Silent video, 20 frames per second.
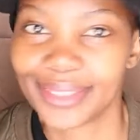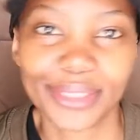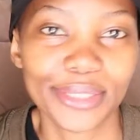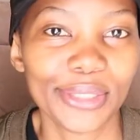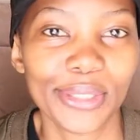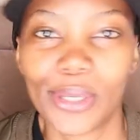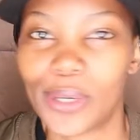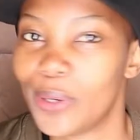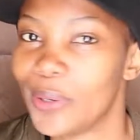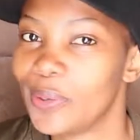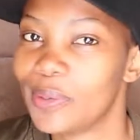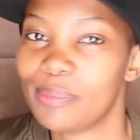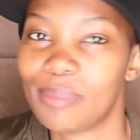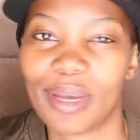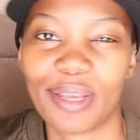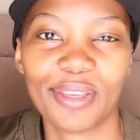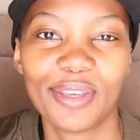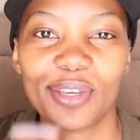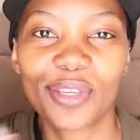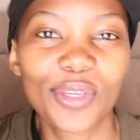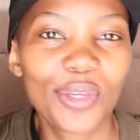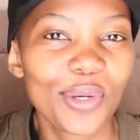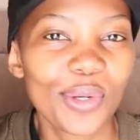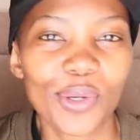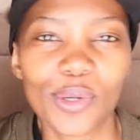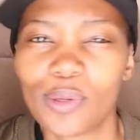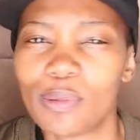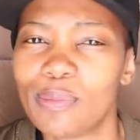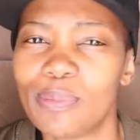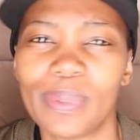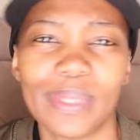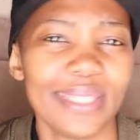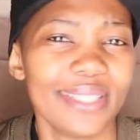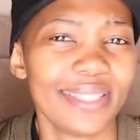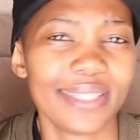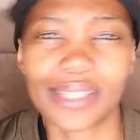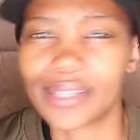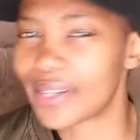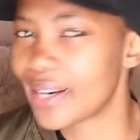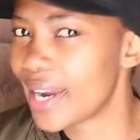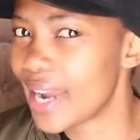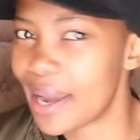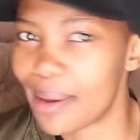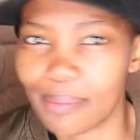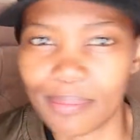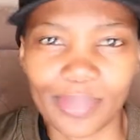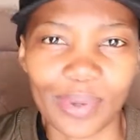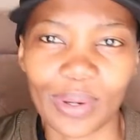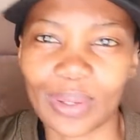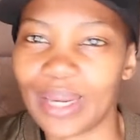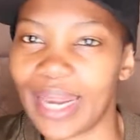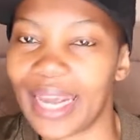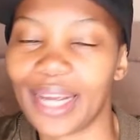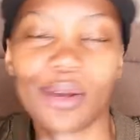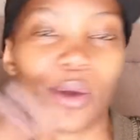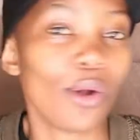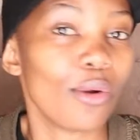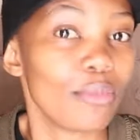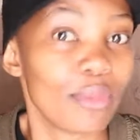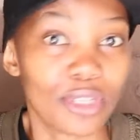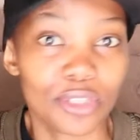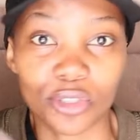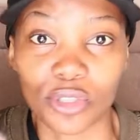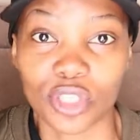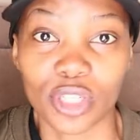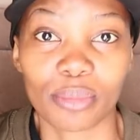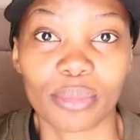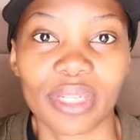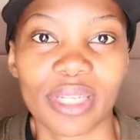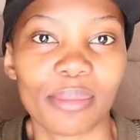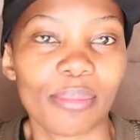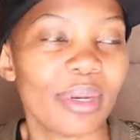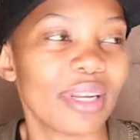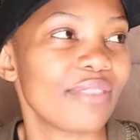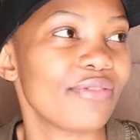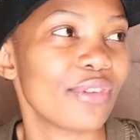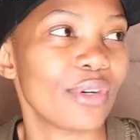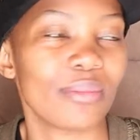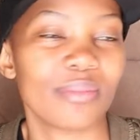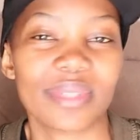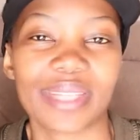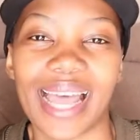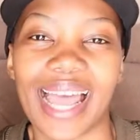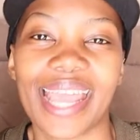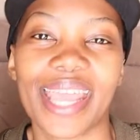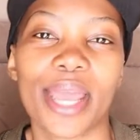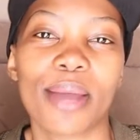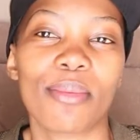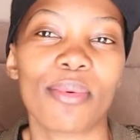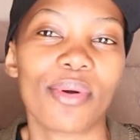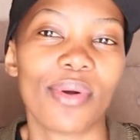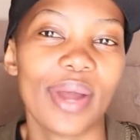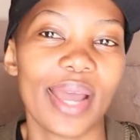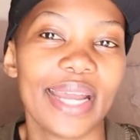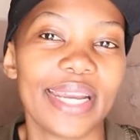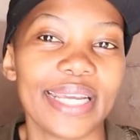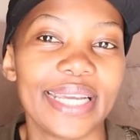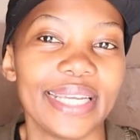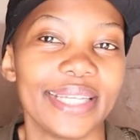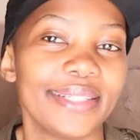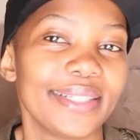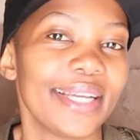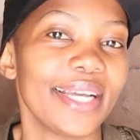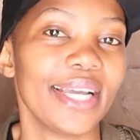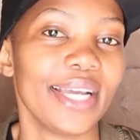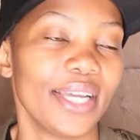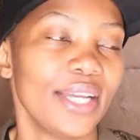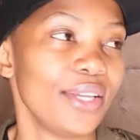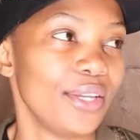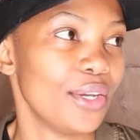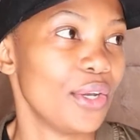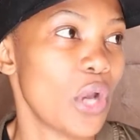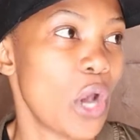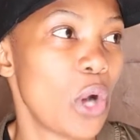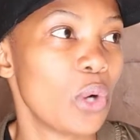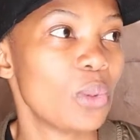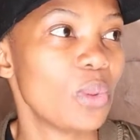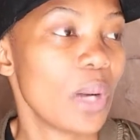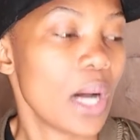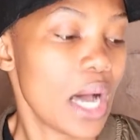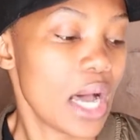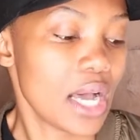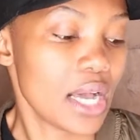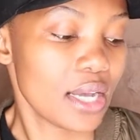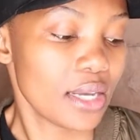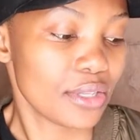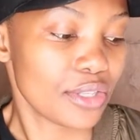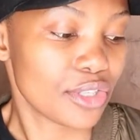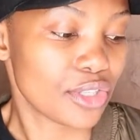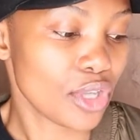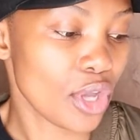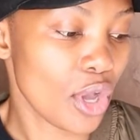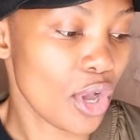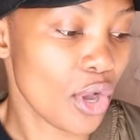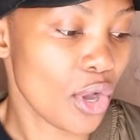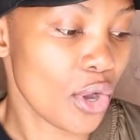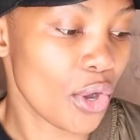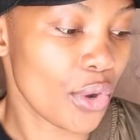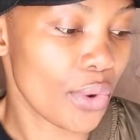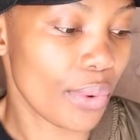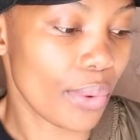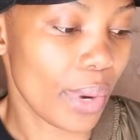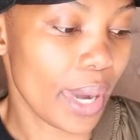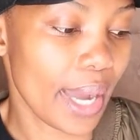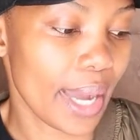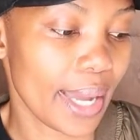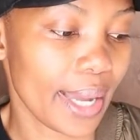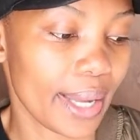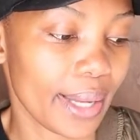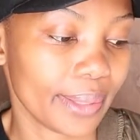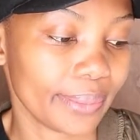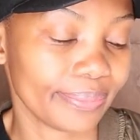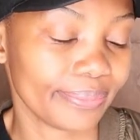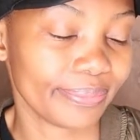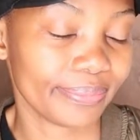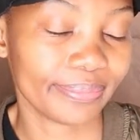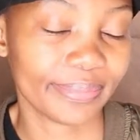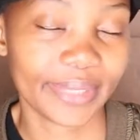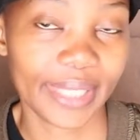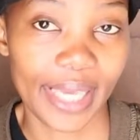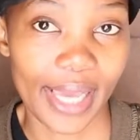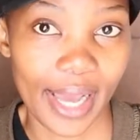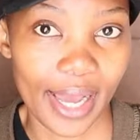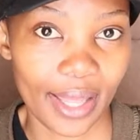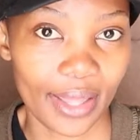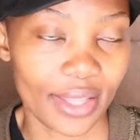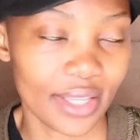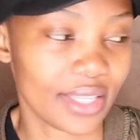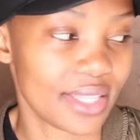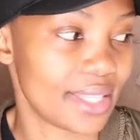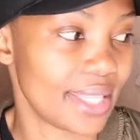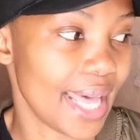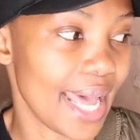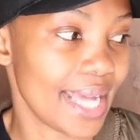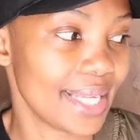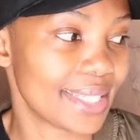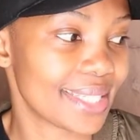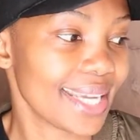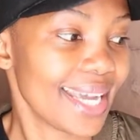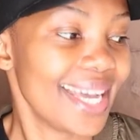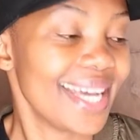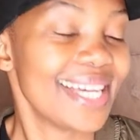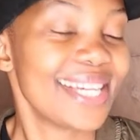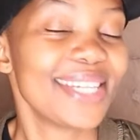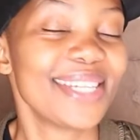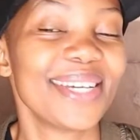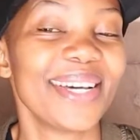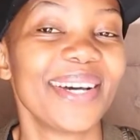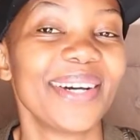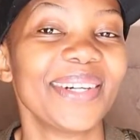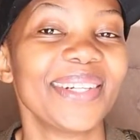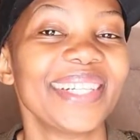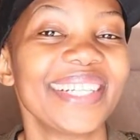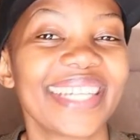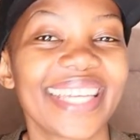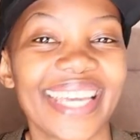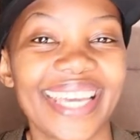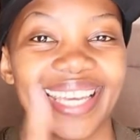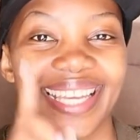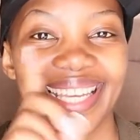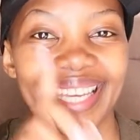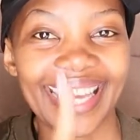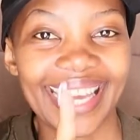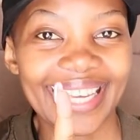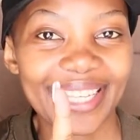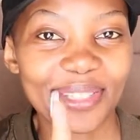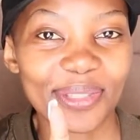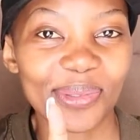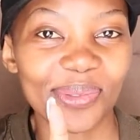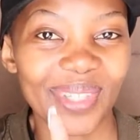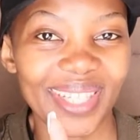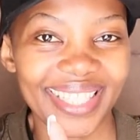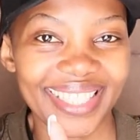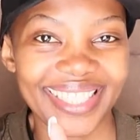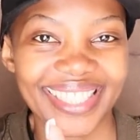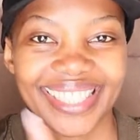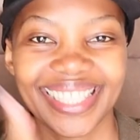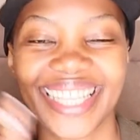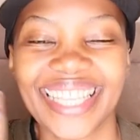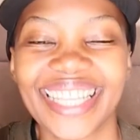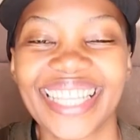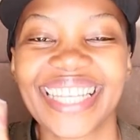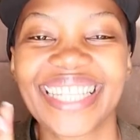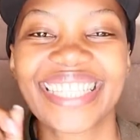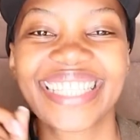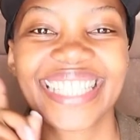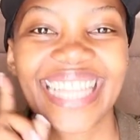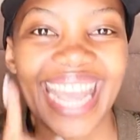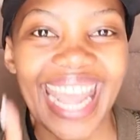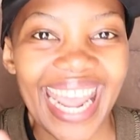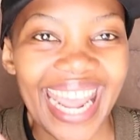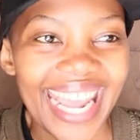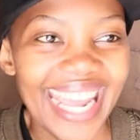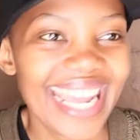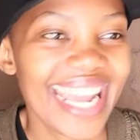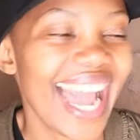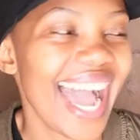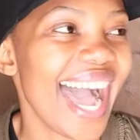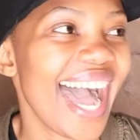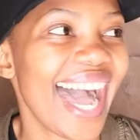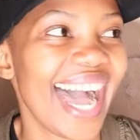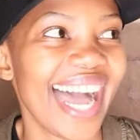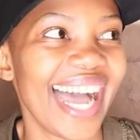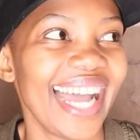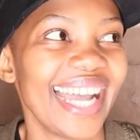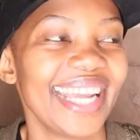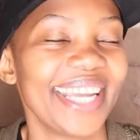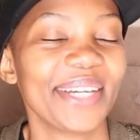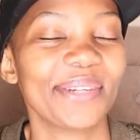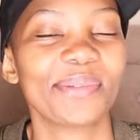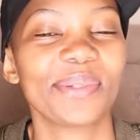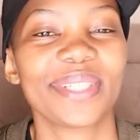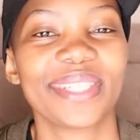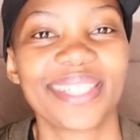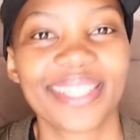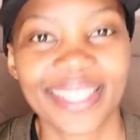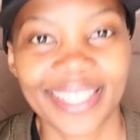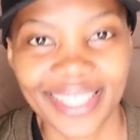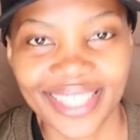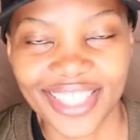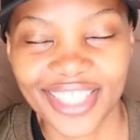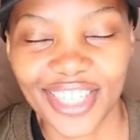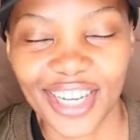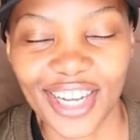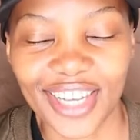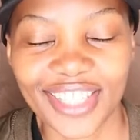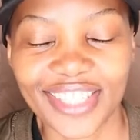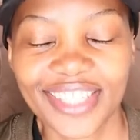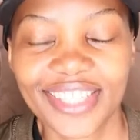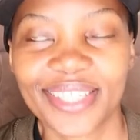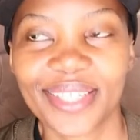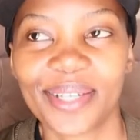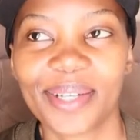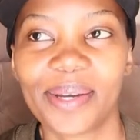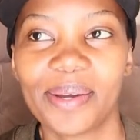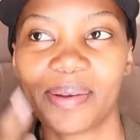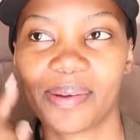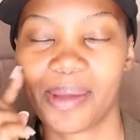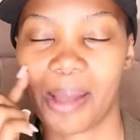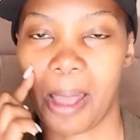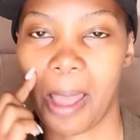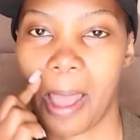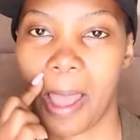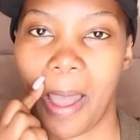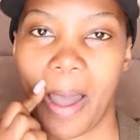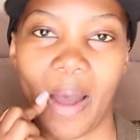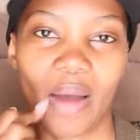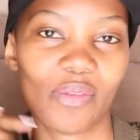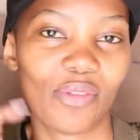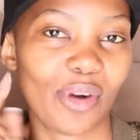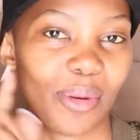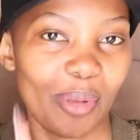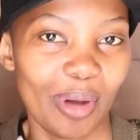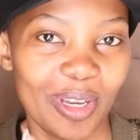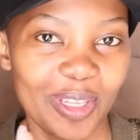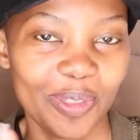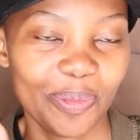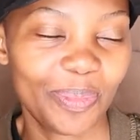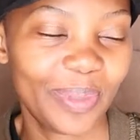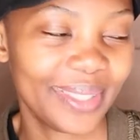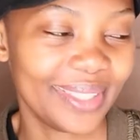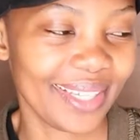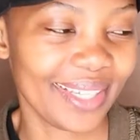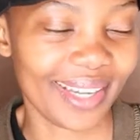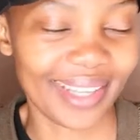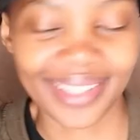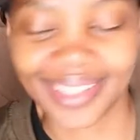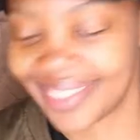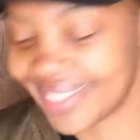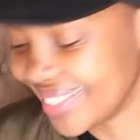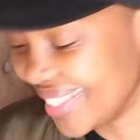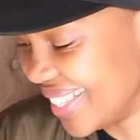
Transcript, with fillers: you know in my youtube instagram like all my social media platforms i am ready you know so yeah that's that guess what the day i was discharged uh, from hospital